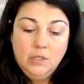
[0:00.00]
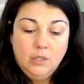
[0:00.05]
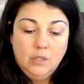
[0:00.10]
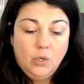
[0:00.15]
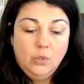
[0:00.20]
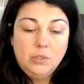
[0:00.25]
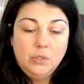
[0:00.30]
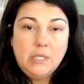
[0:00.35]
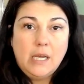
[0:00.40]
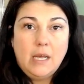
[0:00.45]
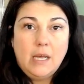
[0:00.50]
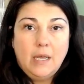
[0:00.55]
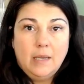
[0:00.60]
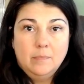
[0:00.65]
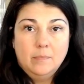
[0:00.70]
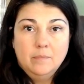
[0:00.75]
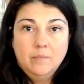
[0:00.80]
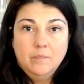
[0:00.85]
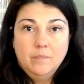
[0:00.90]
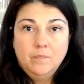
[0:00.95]
Whole
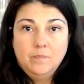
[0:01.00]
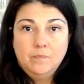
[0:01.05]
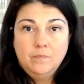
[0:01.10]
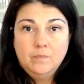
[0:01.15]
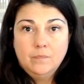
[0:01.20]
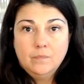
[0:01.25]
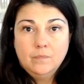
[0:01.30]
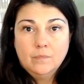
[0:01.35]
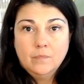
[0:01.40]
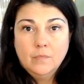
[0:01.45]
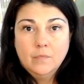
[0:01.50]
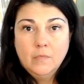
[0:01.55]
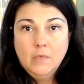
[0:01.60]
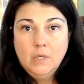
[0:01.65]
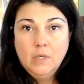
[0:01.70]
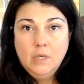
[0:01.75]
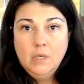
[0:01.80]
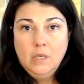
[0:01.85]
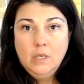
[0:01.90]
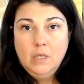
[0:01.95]
time.
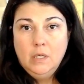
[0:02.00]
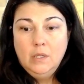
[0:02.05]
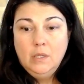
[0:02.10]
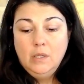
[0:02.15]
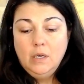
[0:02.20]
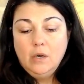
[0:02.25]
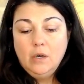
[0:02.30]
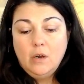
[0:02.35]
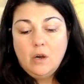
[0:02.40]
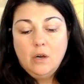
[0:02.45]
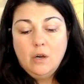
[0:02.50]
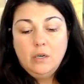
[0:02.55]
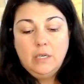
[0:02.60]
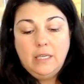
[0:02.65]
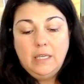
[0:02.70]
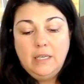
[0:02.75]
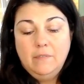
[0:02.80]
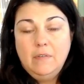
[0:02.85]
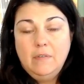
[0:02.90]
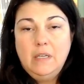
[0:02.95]
There
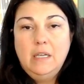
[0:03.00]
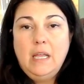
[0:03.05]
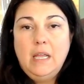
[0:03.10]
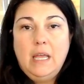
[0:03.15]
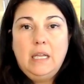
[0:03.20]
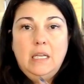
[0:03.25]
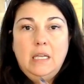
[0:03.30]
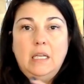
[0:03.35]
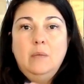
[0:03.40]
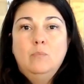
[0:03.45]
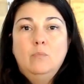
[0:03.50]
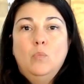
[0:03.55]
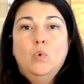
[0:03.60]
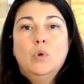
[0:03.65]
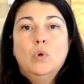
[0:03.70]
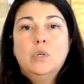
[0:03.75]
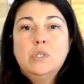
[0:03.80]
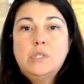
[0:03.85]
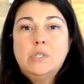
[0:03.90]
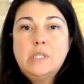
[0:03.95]
aren't even any
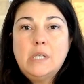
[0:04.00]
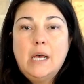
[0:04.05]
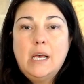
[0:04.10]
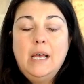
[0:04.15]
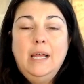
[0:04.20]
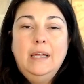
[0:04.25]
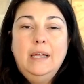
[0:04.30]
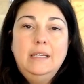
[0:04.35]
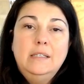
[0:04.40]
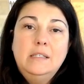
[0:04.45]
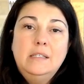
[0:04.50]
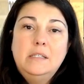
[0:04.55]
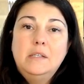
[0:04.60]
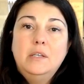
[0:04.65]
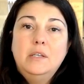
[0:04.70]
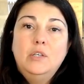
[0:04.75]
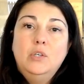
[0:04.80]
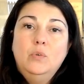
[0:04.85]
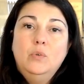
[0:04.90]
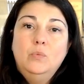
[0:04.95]
more signs
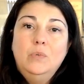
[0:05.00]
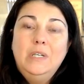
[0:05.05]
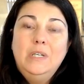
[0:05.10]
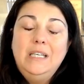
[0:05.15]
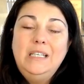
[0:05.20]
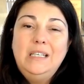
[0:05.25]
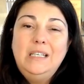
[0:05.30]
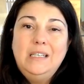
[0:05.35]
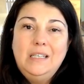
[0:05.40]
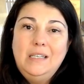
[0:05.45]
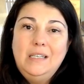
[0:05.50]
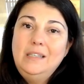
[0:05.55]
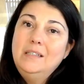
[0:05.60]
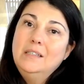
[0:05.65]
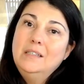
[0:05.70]
that you need.